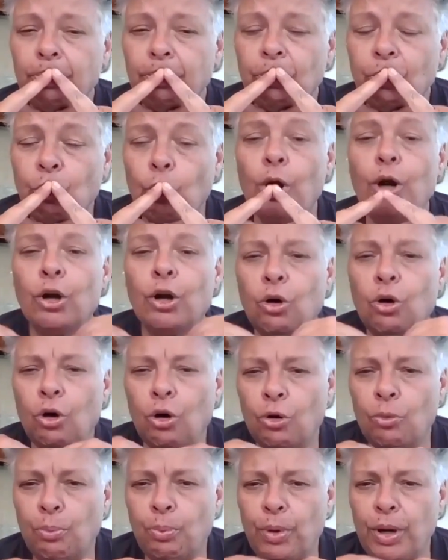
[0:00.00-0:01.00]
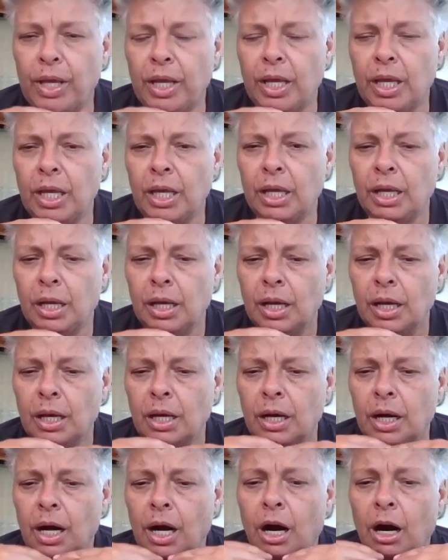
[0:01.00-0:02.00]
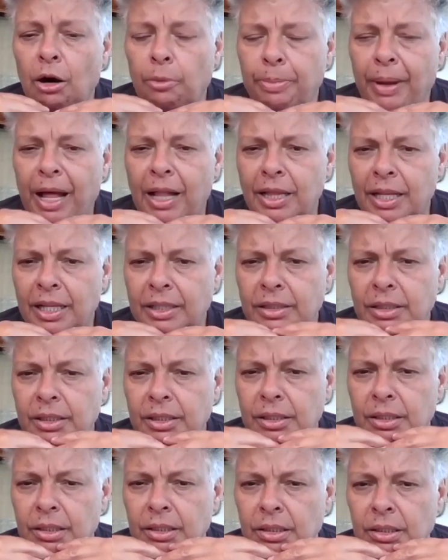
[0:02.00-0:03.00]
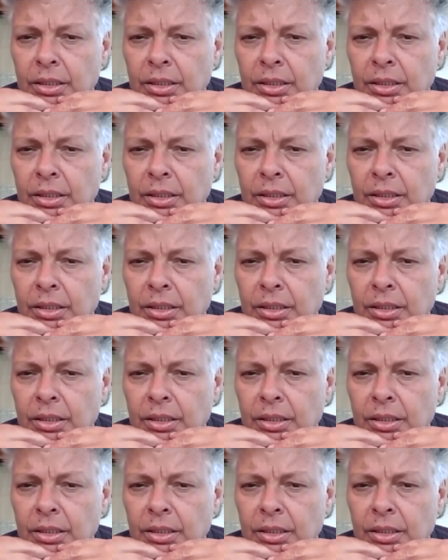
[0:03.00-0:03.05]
work on bringing our balance.